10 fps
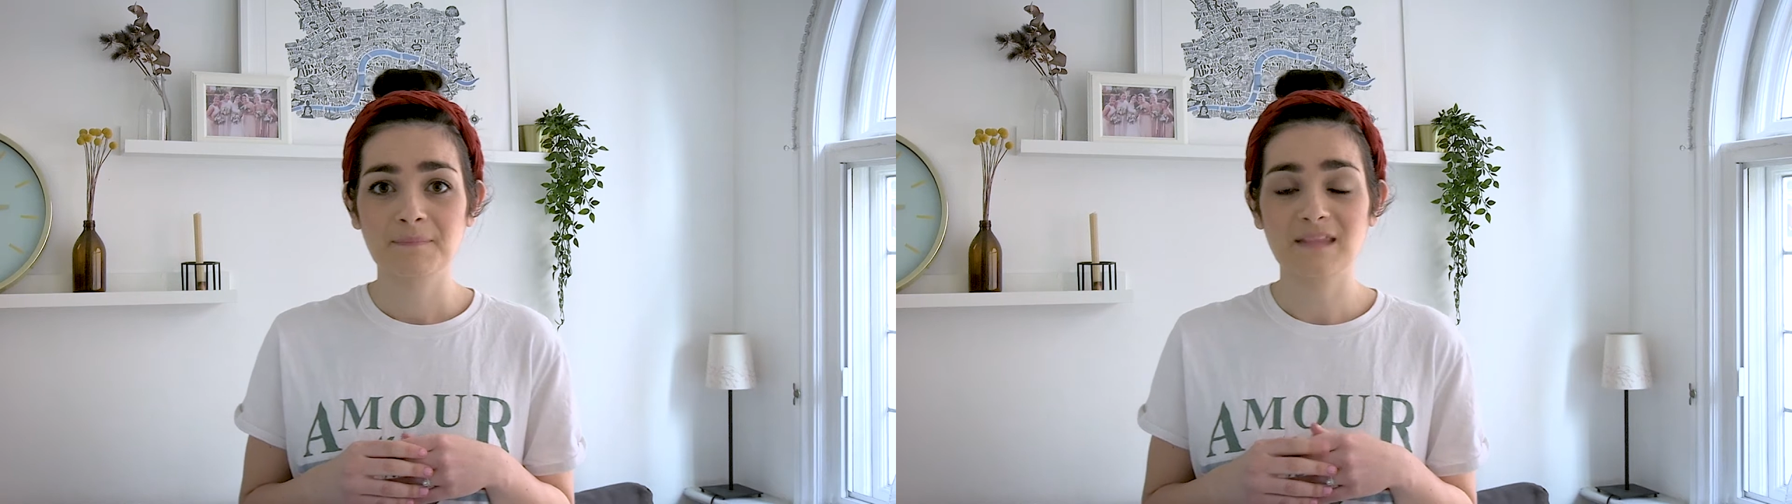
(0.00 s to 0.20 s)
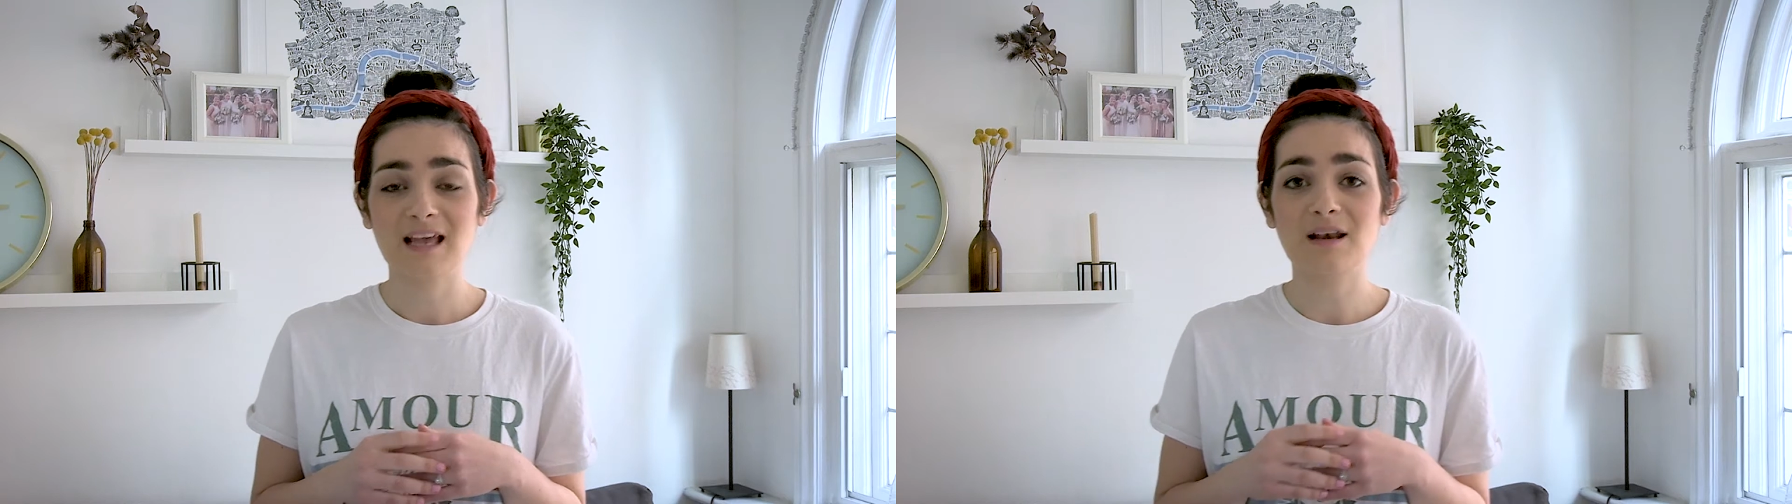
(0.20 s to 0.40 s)

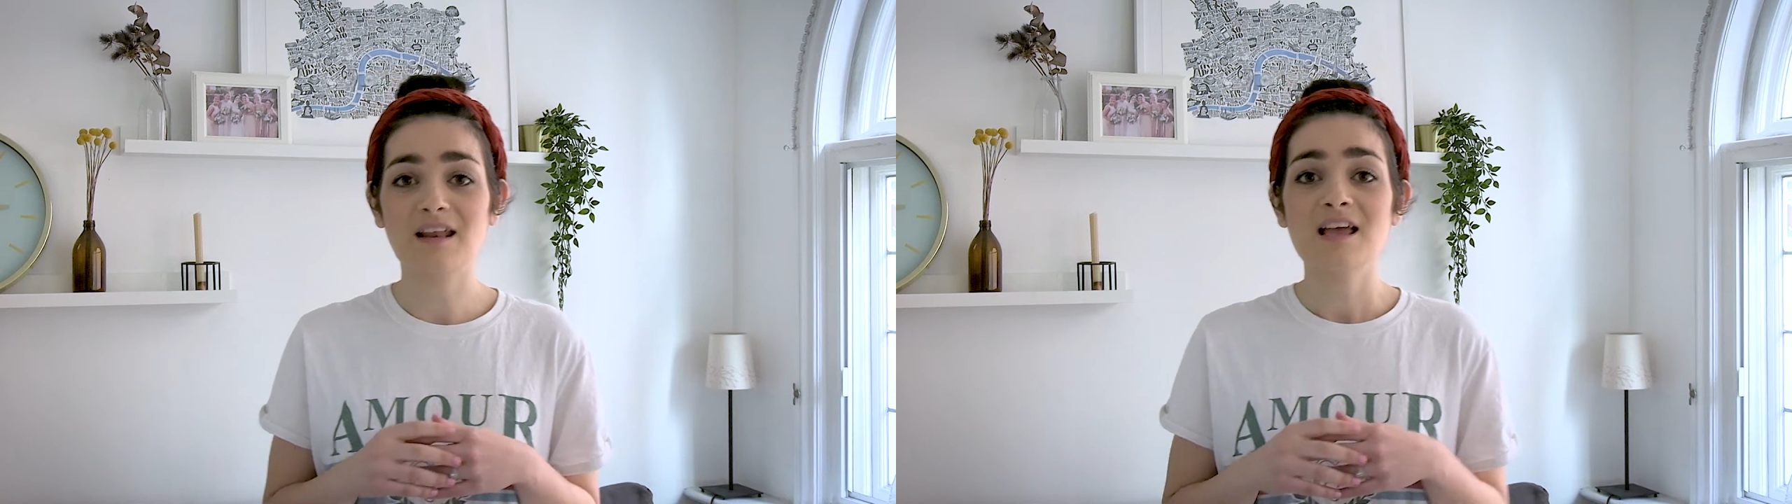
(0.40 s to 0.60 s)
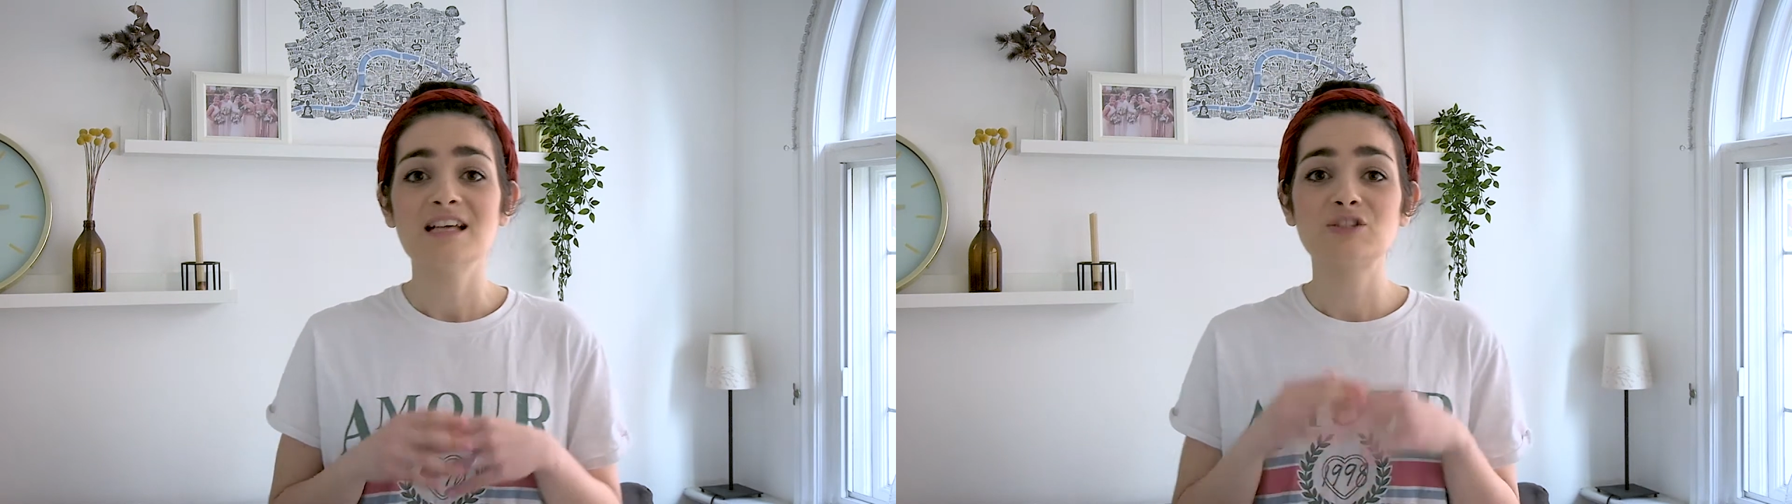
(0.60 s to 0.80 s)

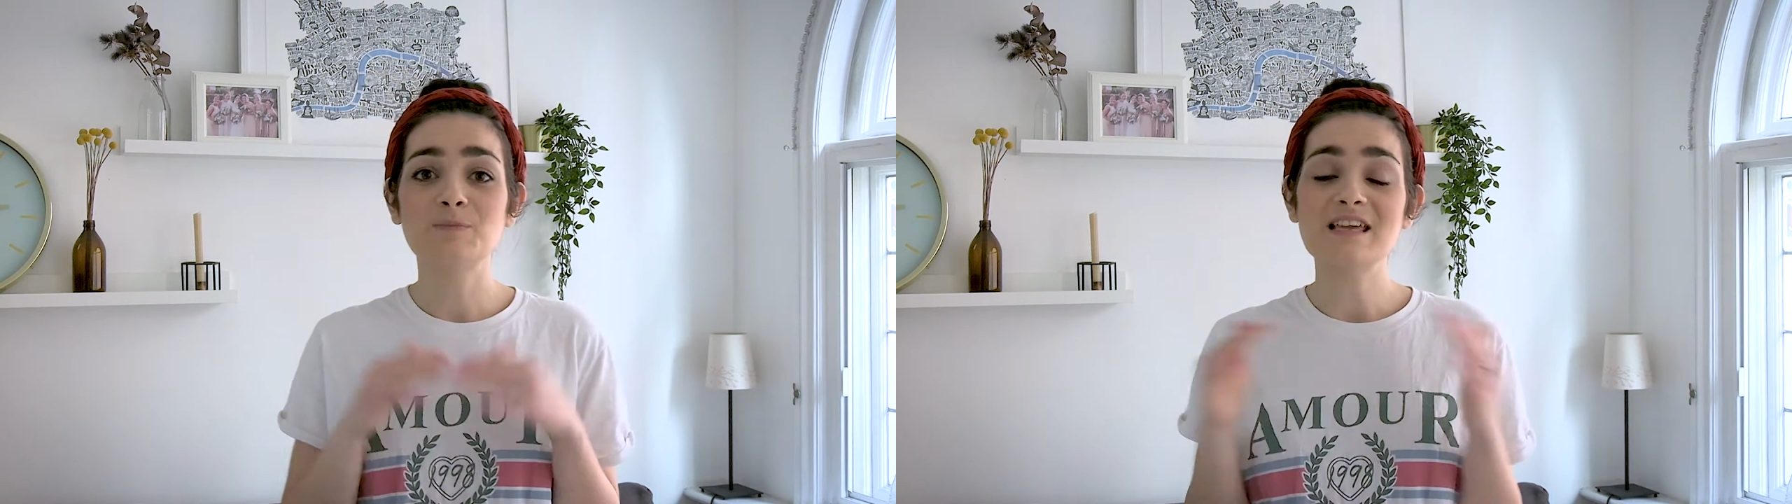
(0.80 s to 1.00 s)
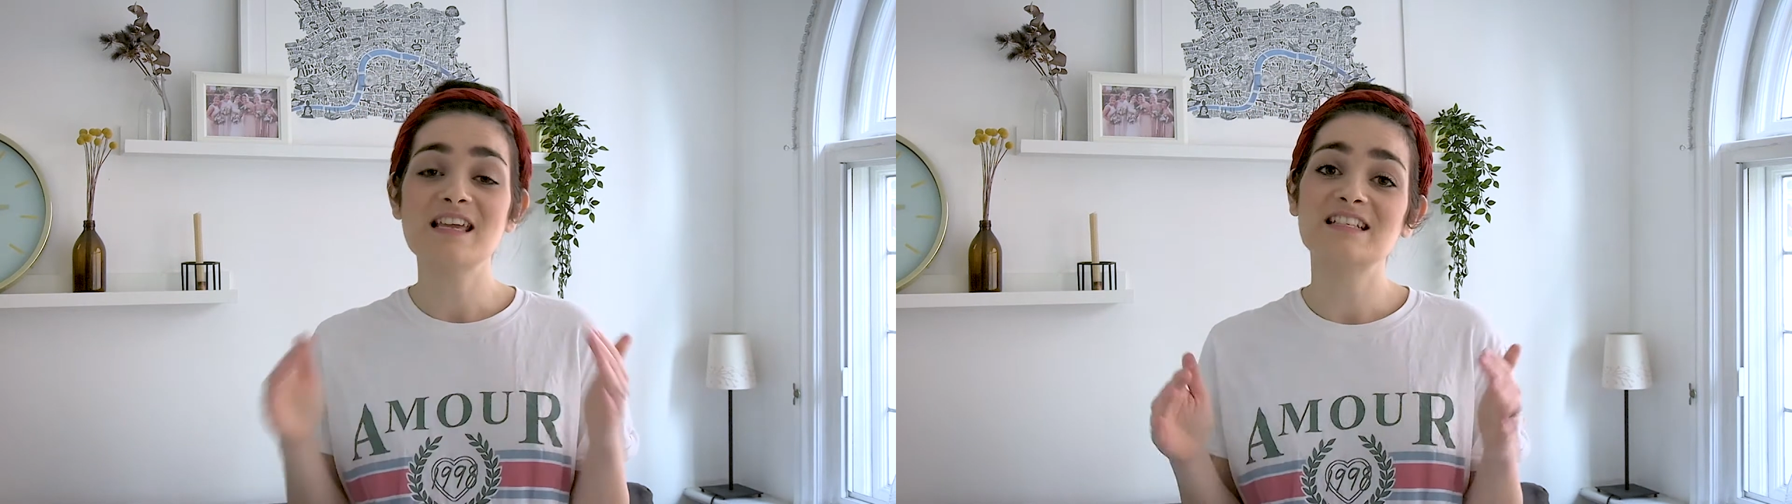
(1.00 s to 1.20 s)
And
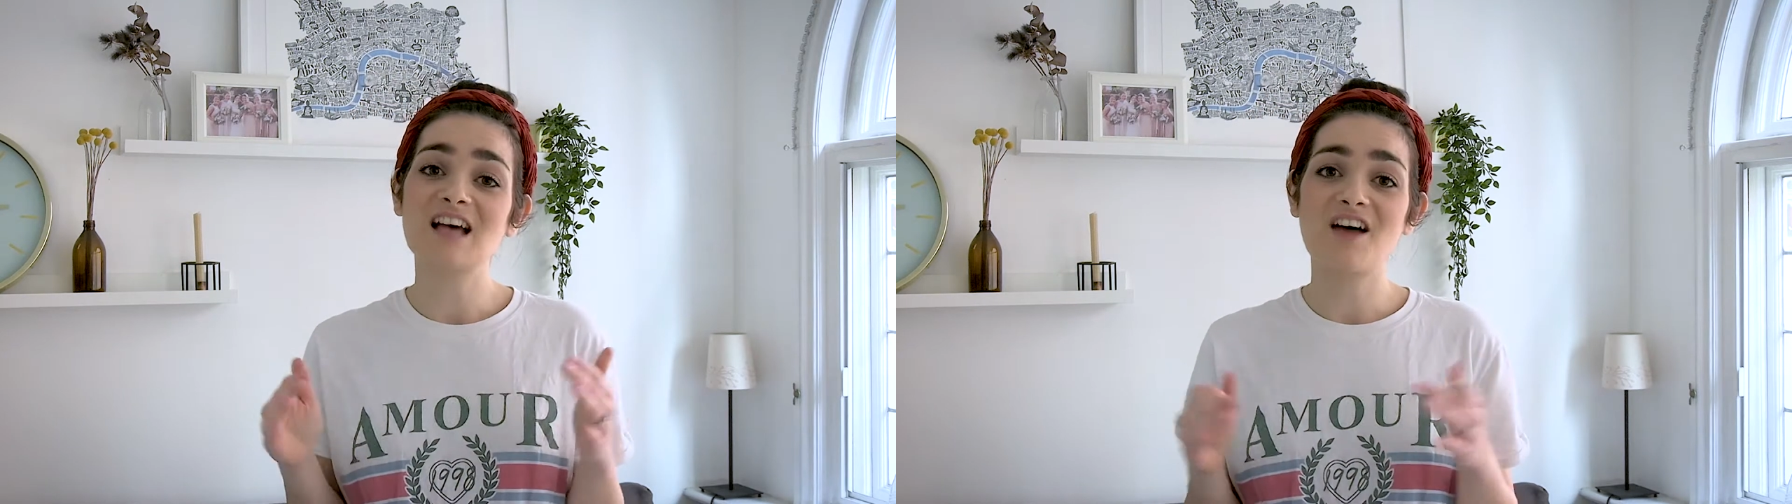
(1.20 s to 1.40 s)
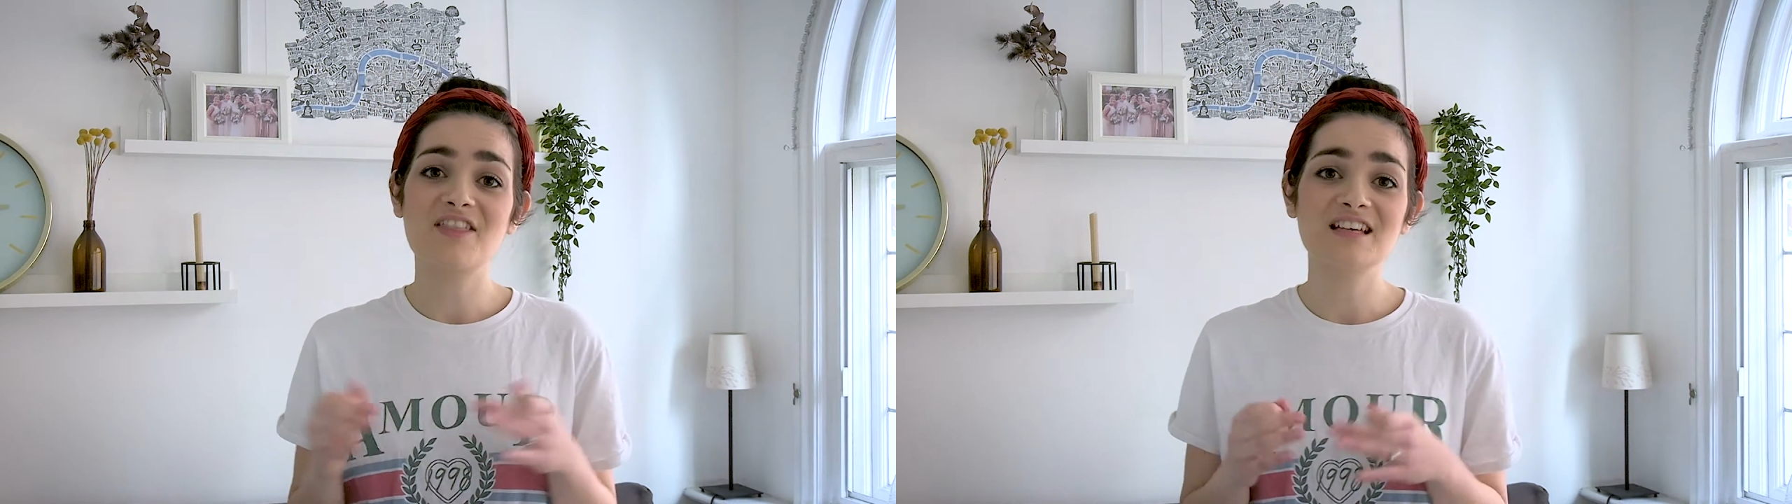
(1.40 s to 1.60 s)
speaking
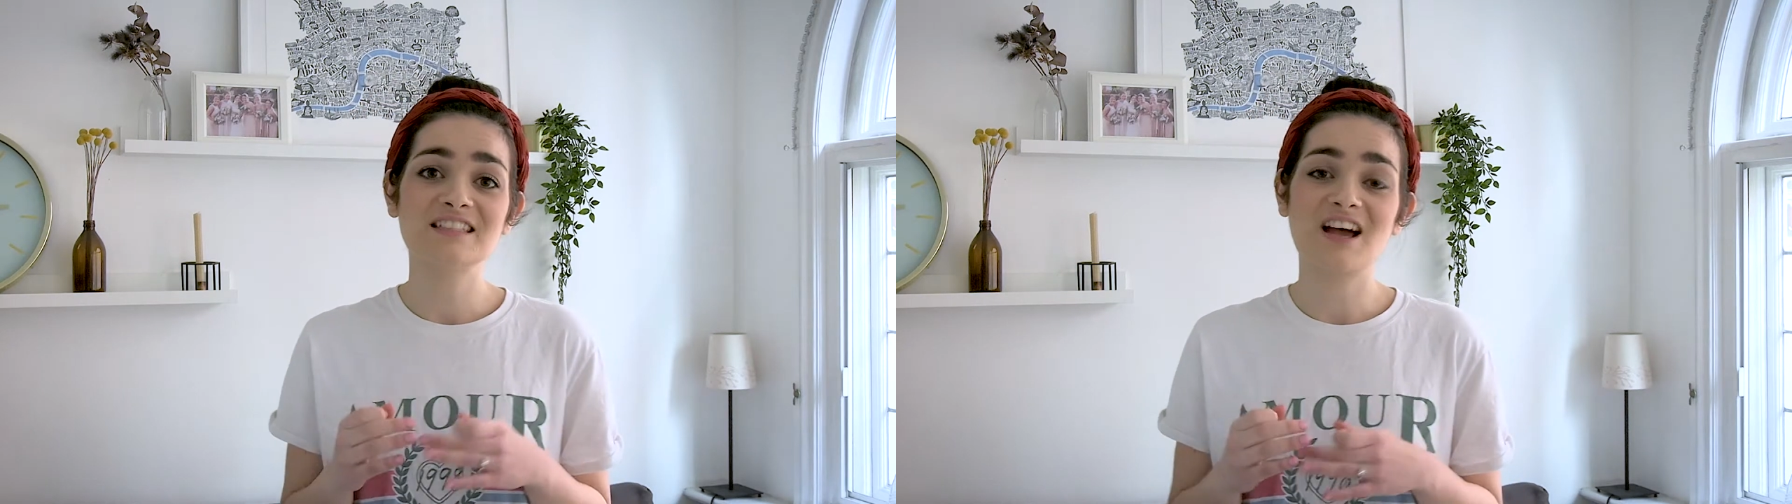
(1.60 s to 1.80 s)
to others,